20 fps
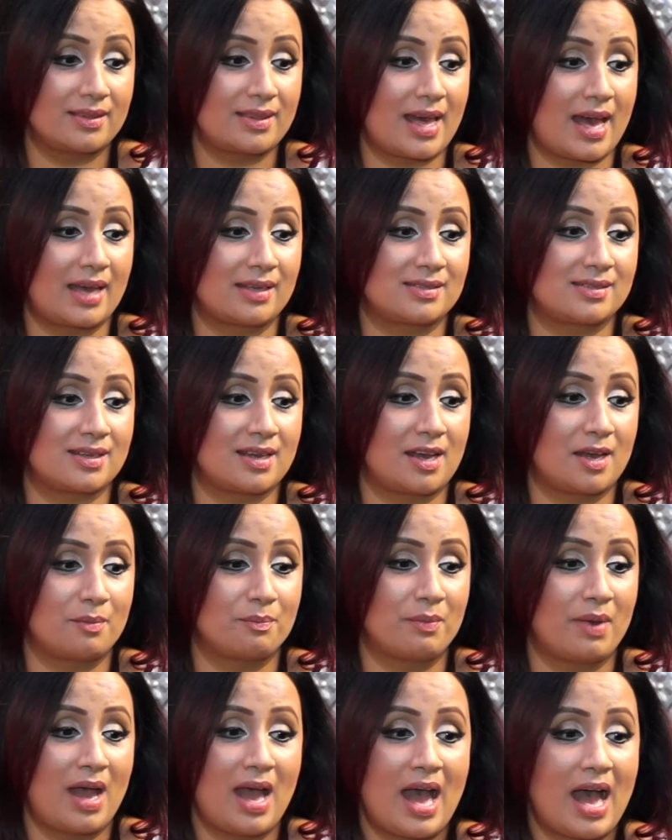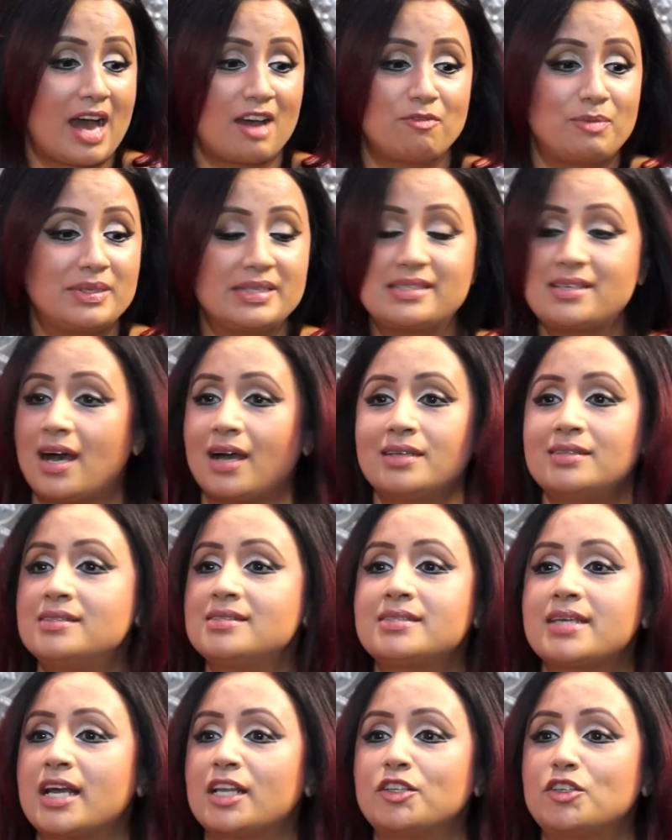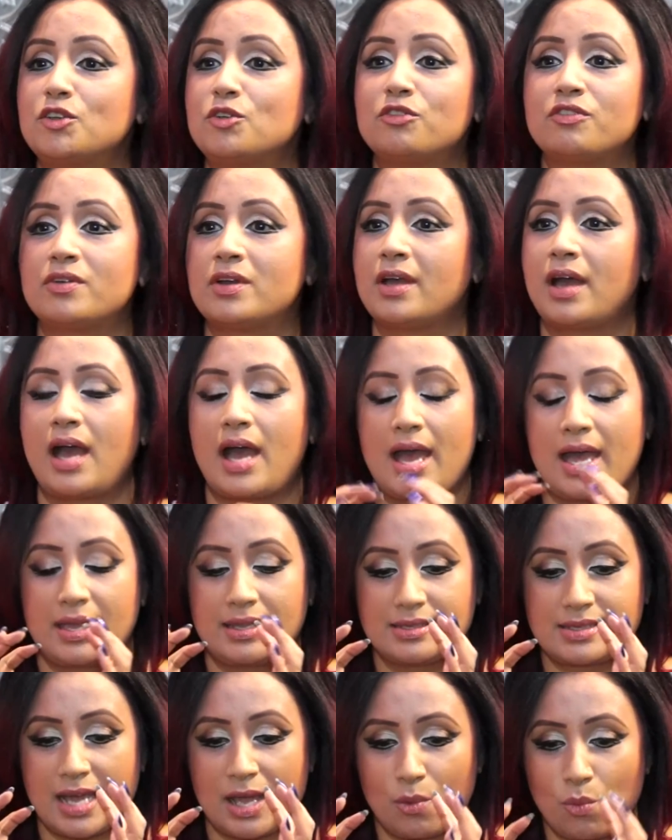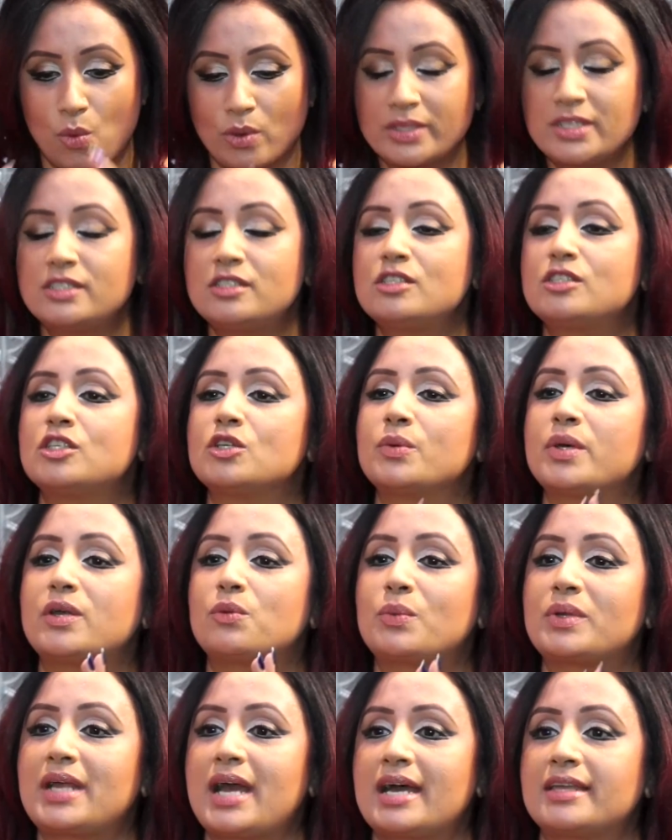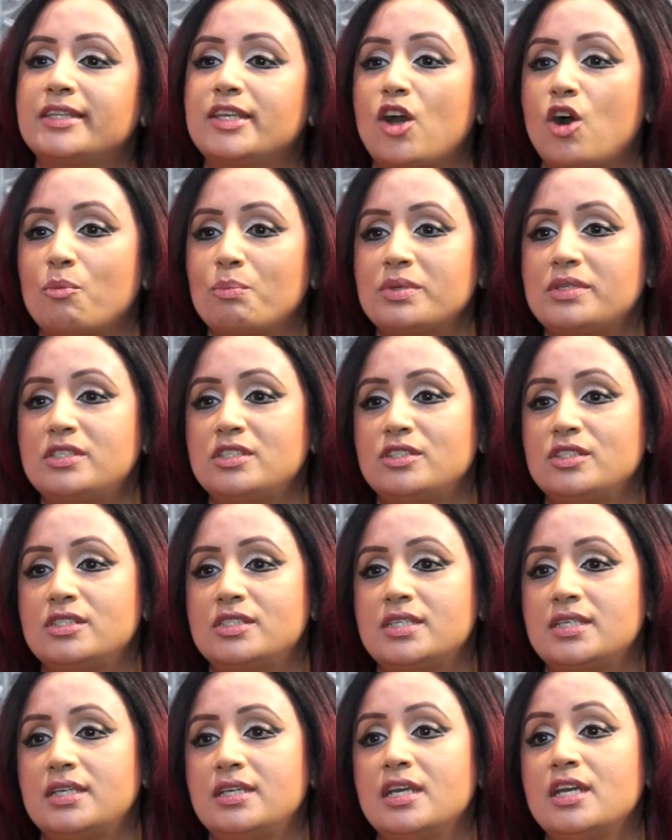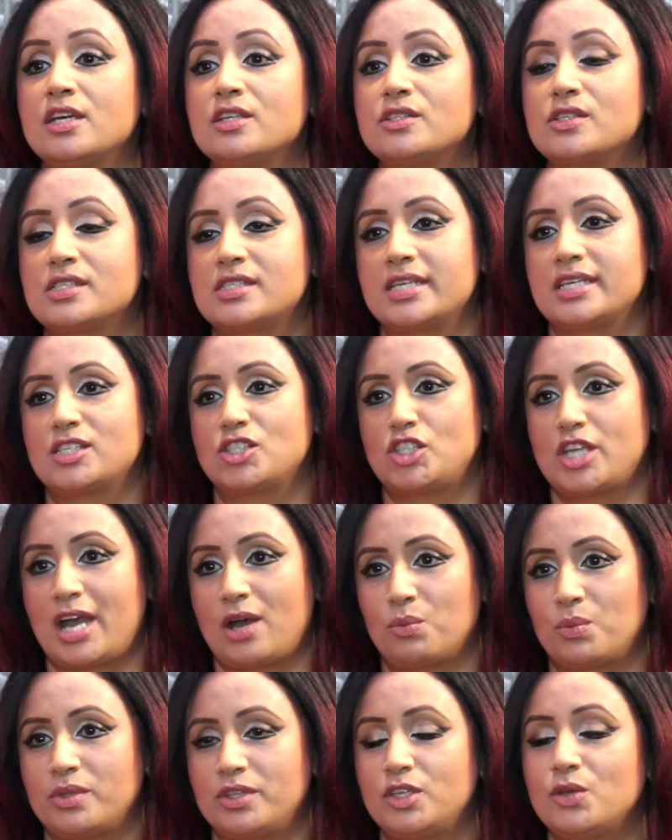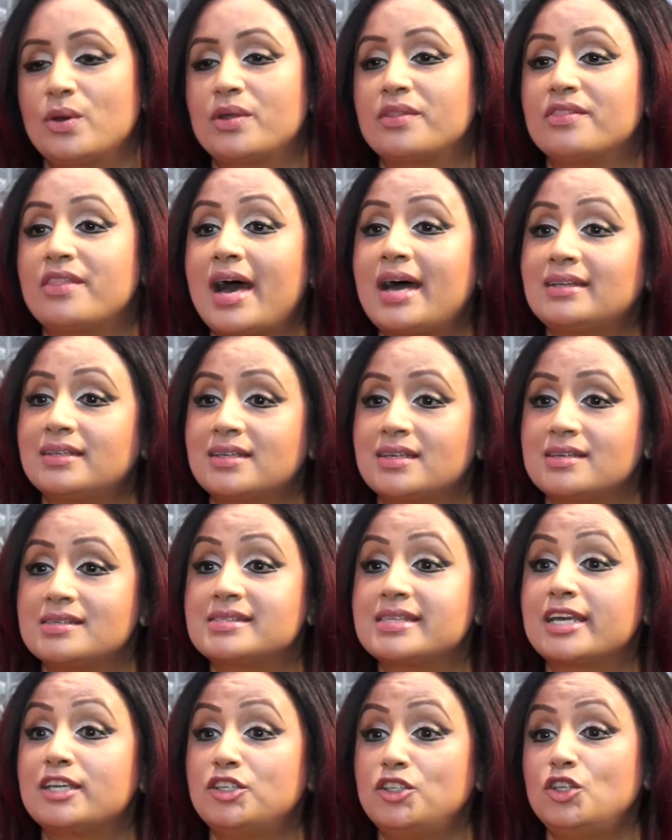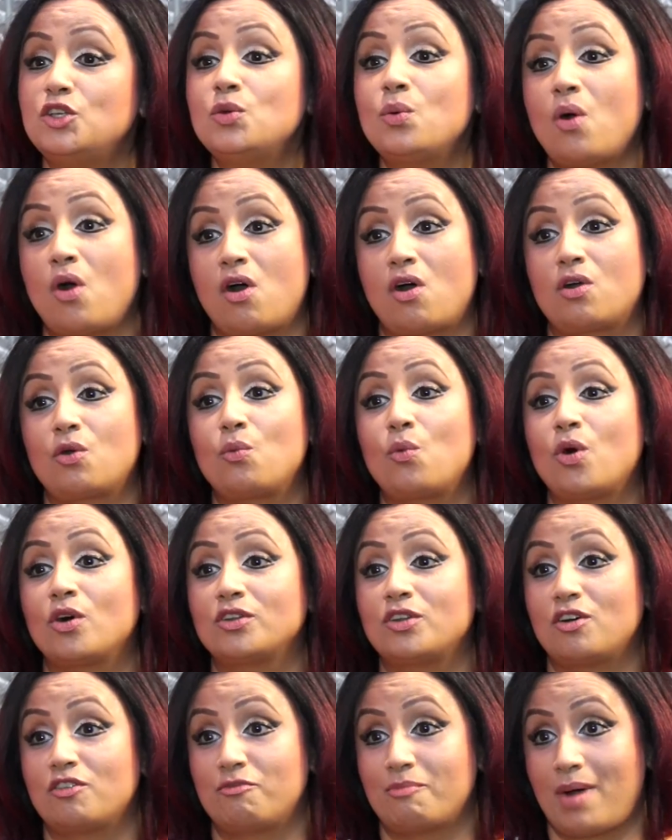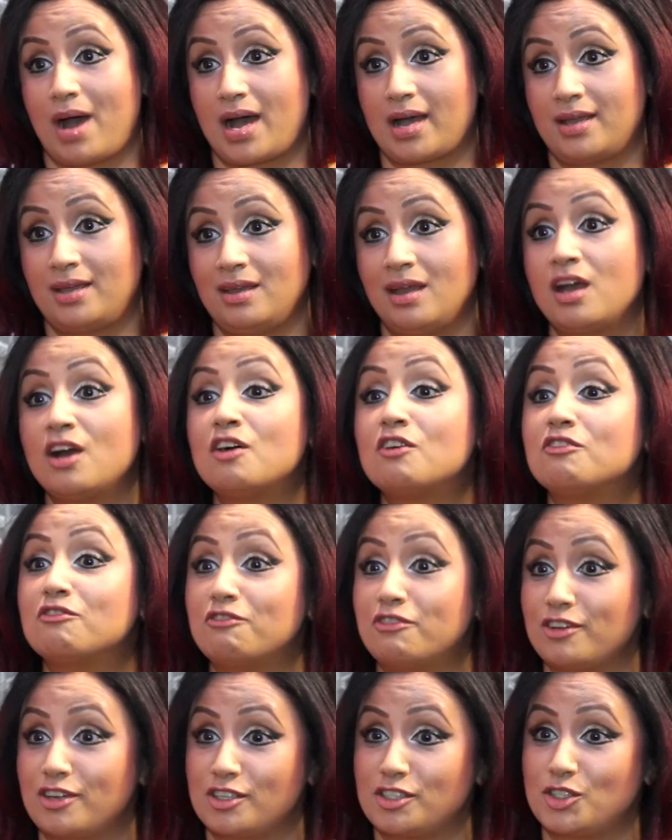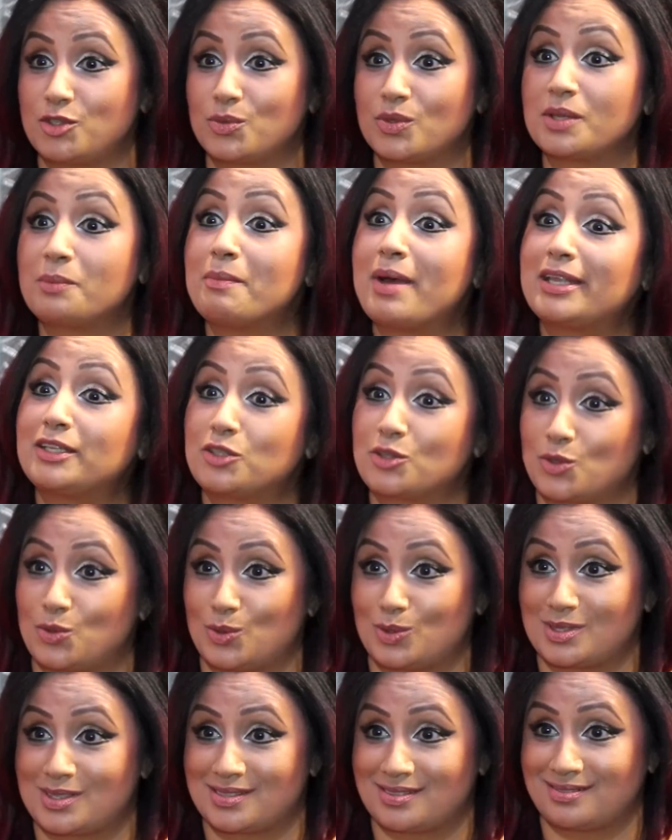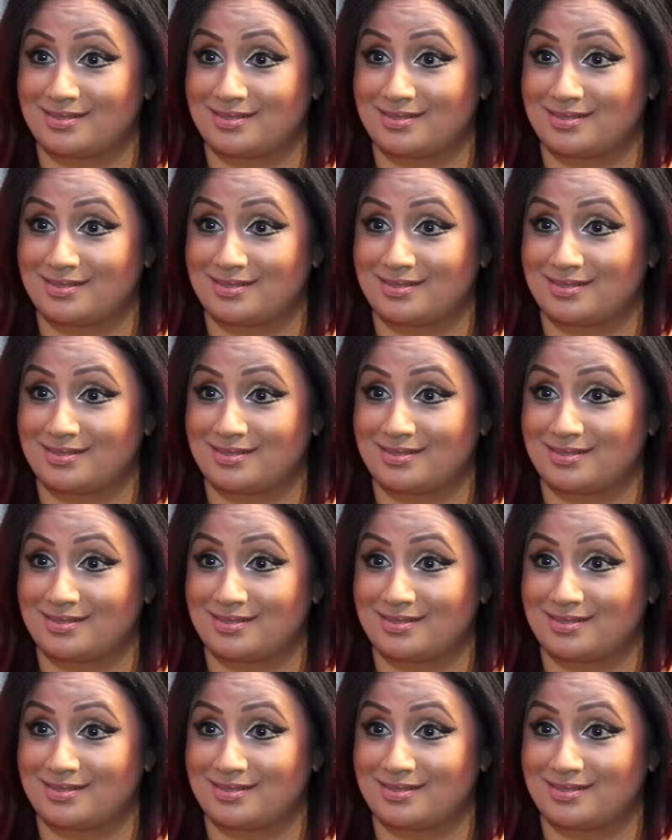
that I've been dying to tell you, and I wanted to do it when I had the opportunity to sit and chat with you, and that is that you are one of my virtual mentors.